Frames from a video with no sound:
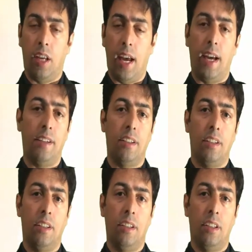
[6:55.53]
And
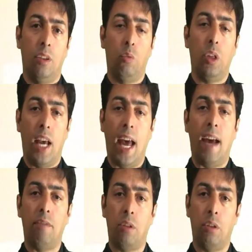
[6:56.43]
we
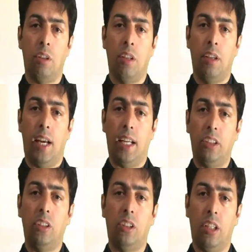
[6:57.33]
have to
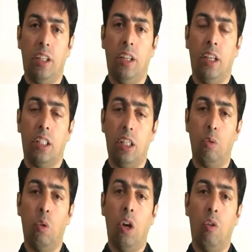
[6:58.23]
essentially
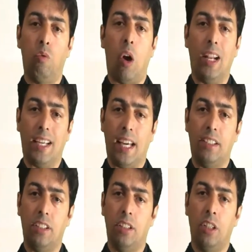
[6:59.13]
give folic
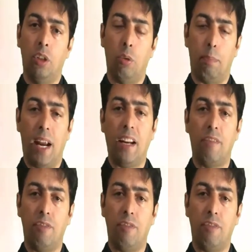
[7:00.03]
acid to pregnant